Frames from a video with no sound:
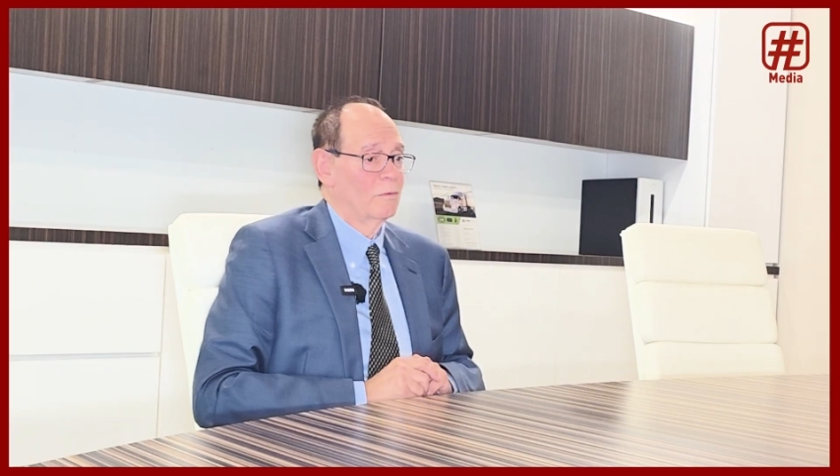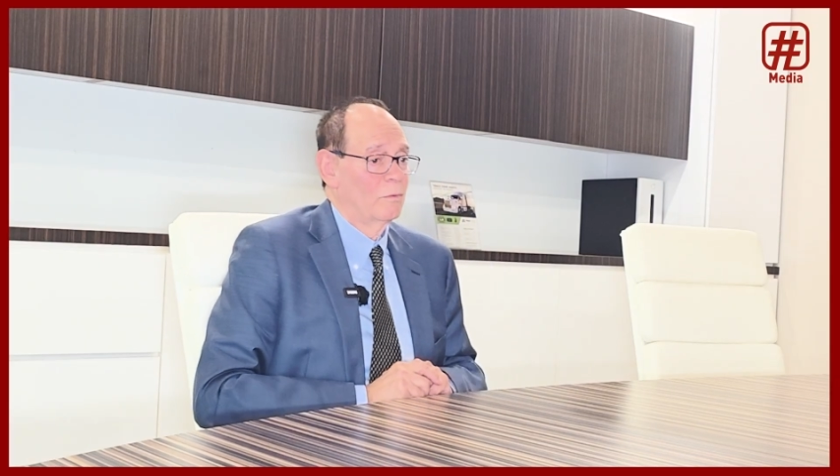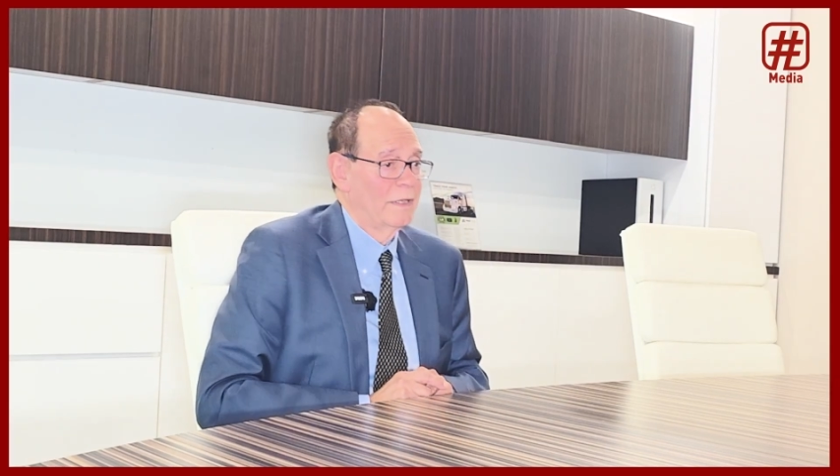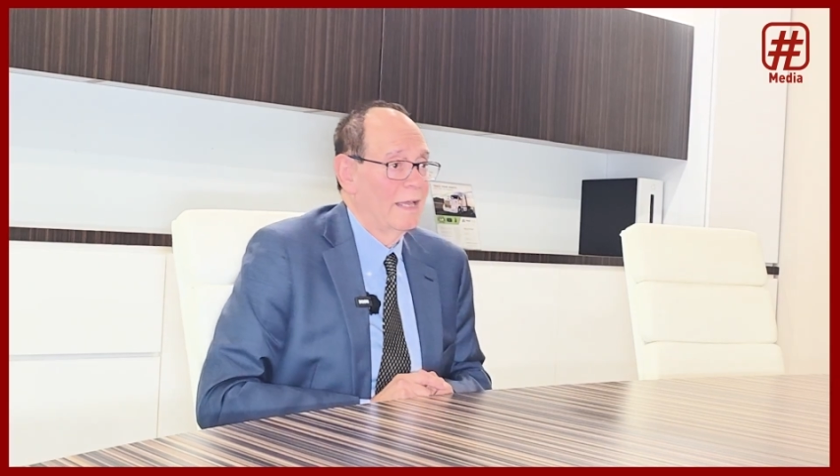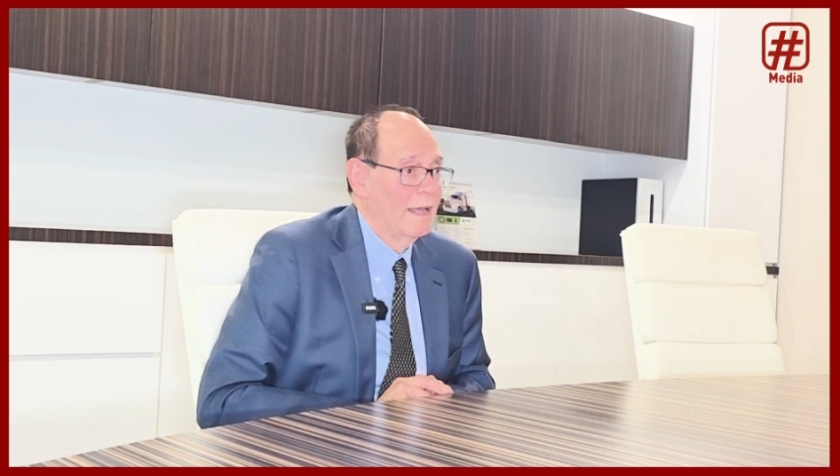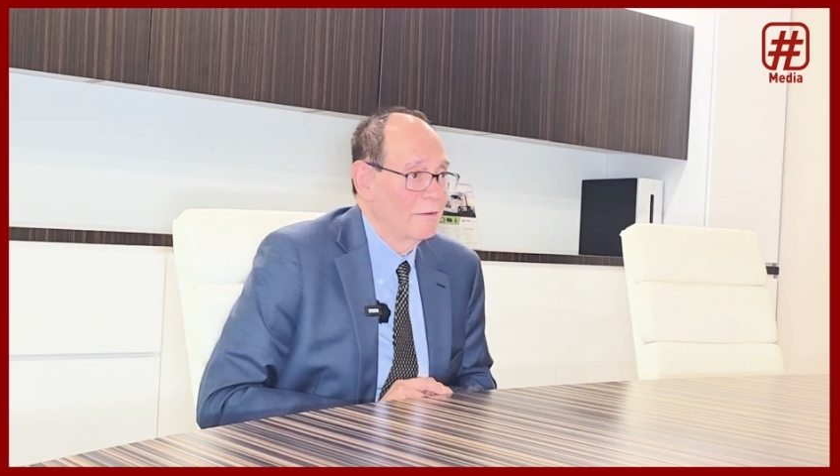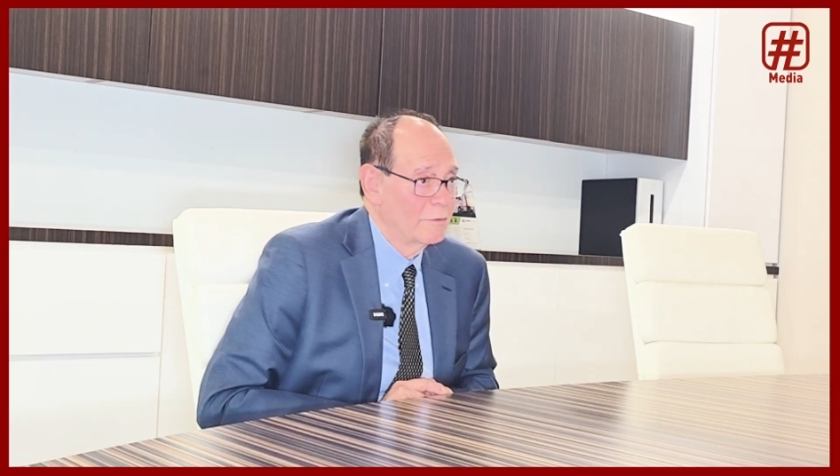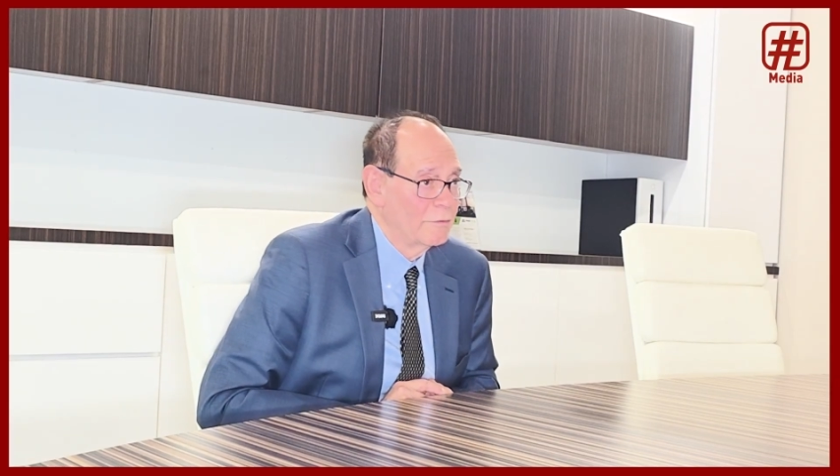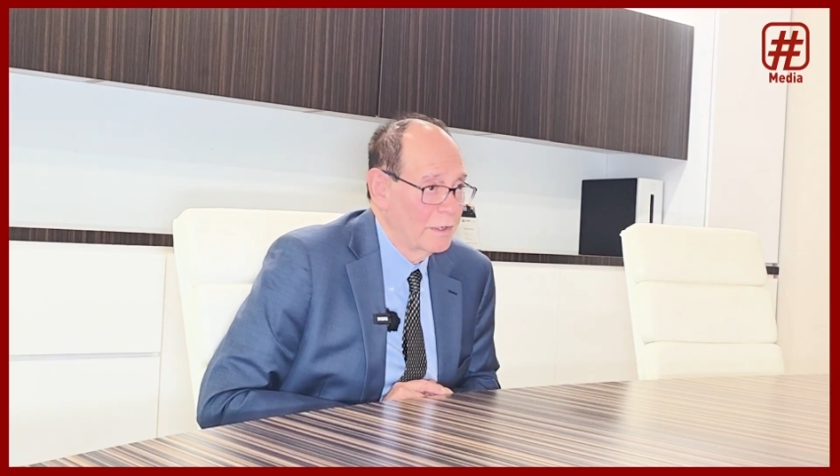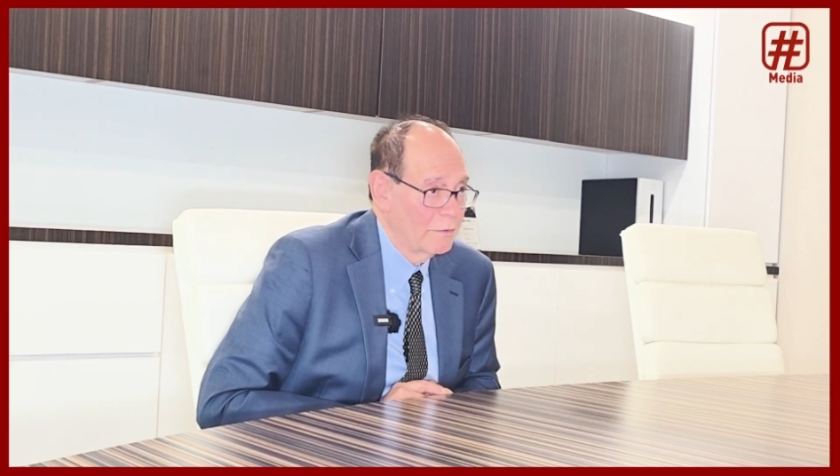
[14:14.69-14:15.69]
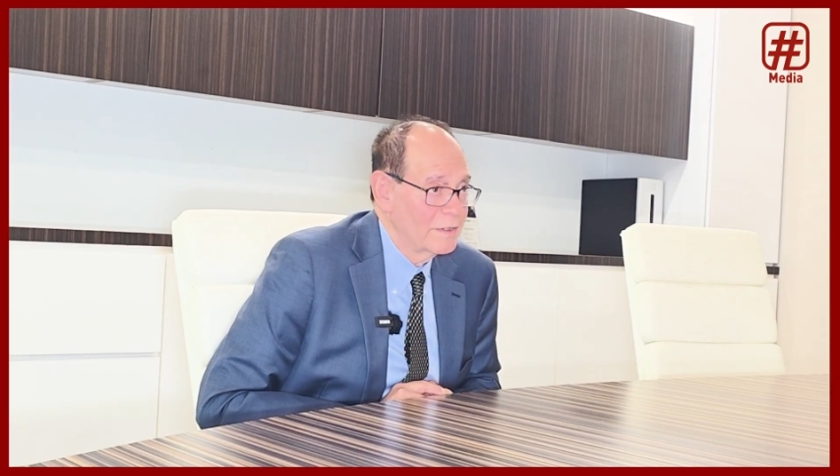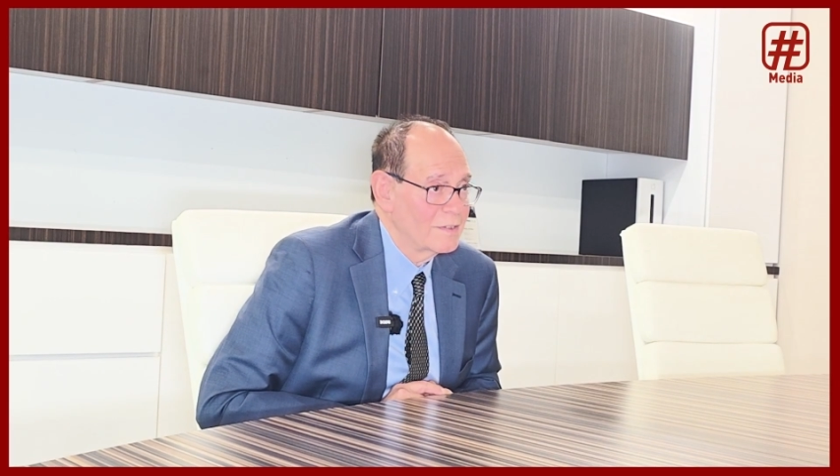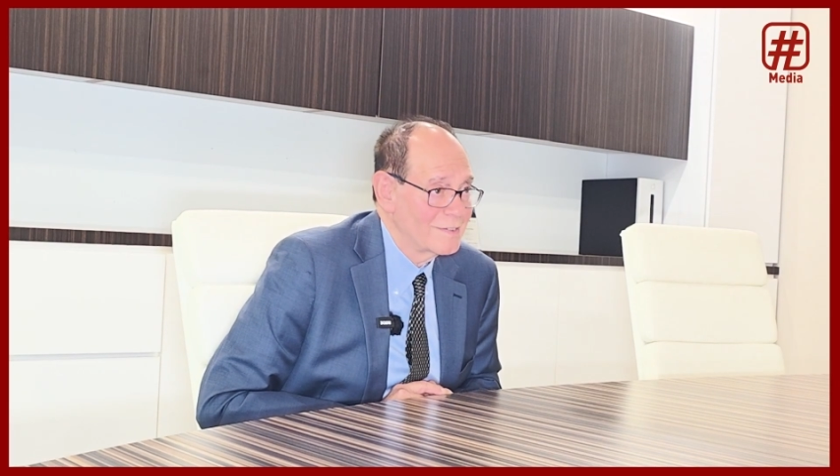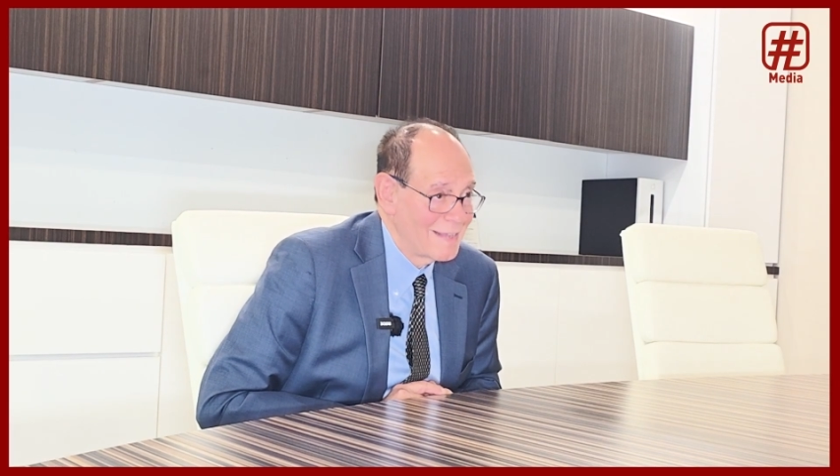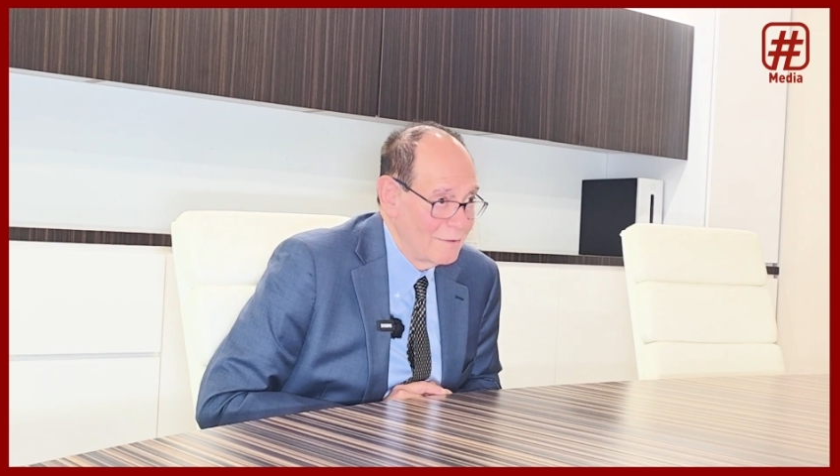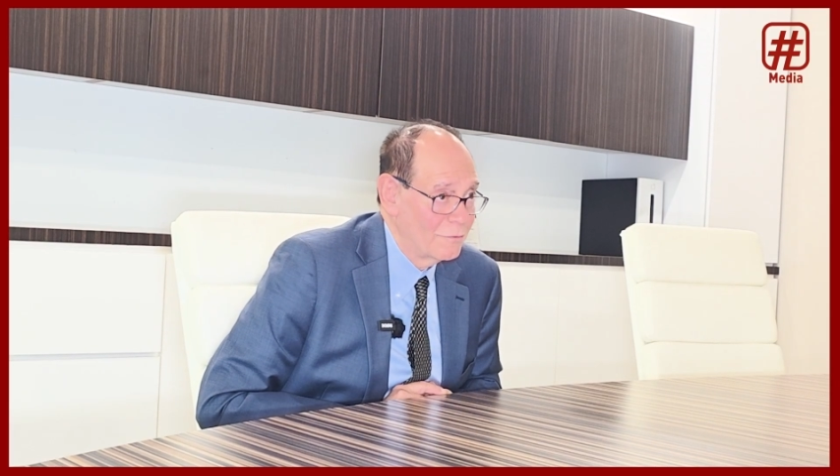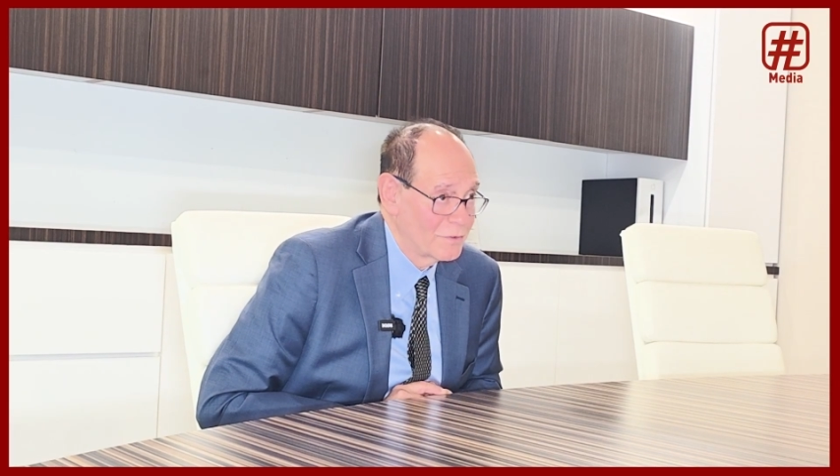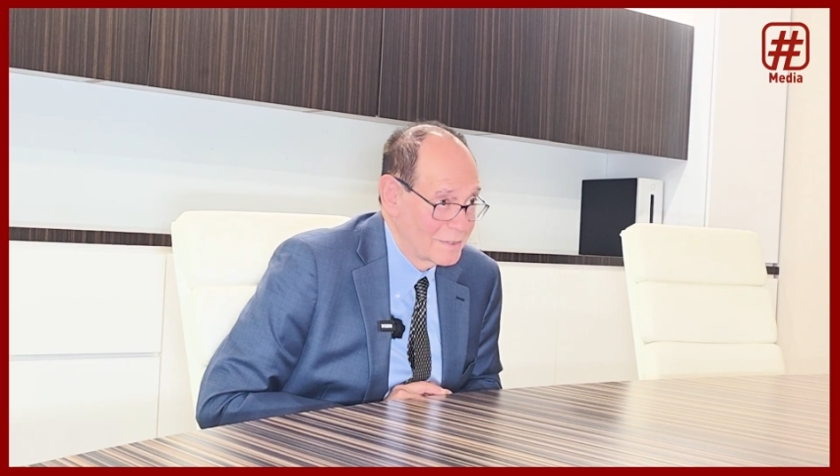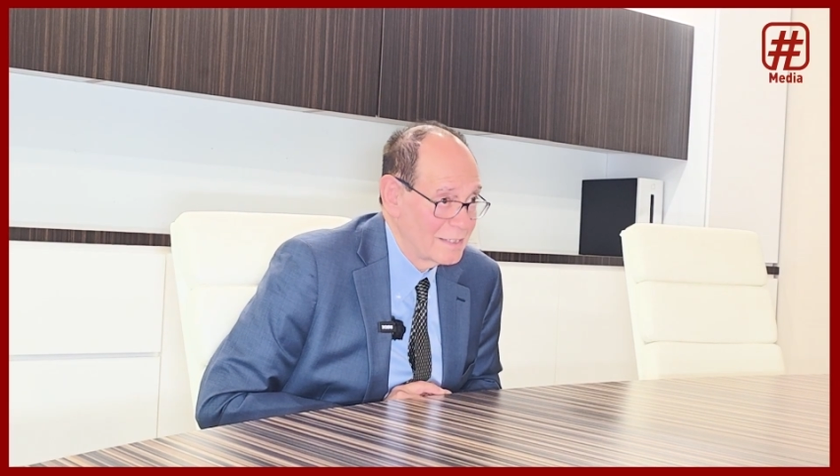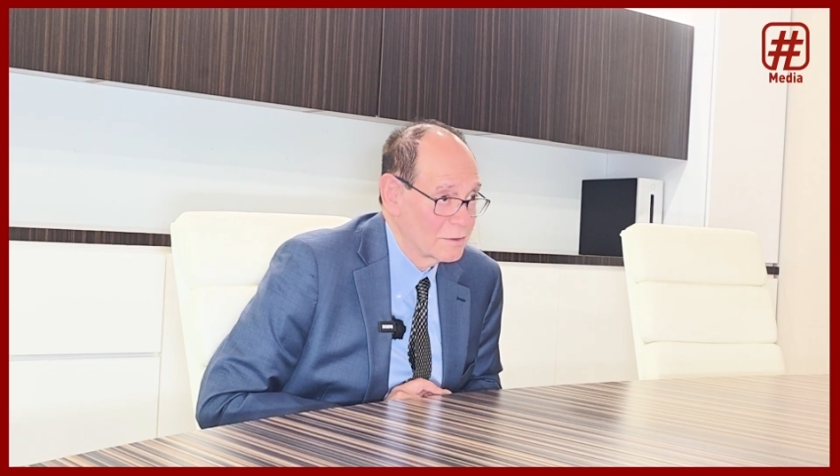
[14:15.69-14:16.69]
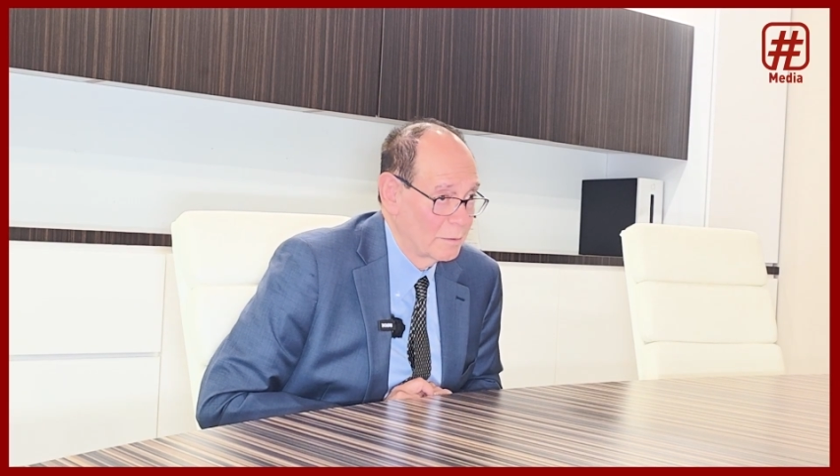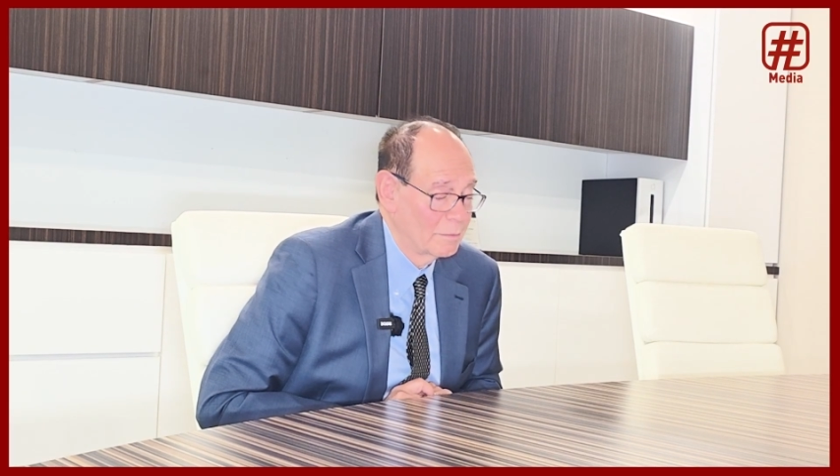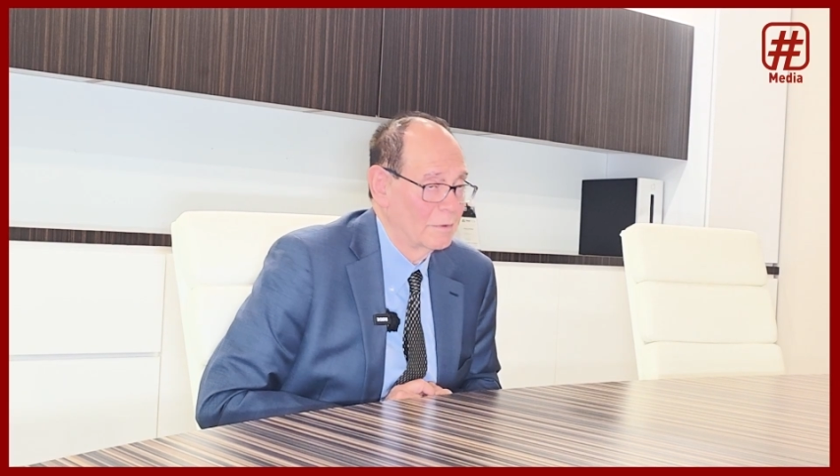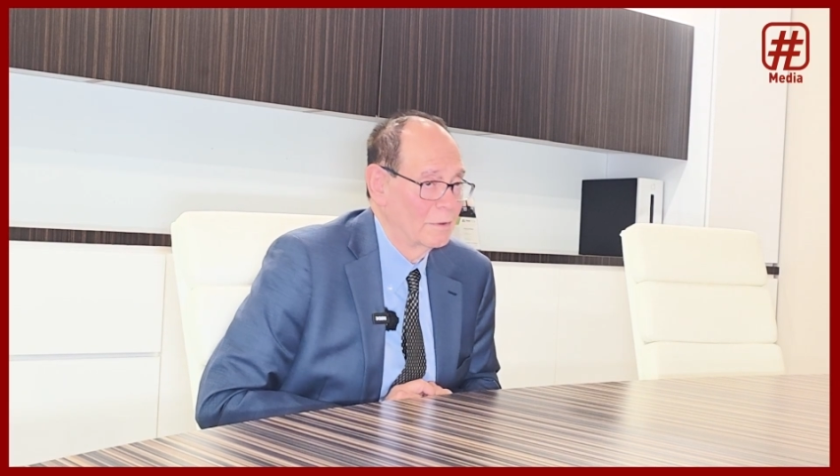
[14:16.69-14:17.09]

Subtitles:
we have a very safe system.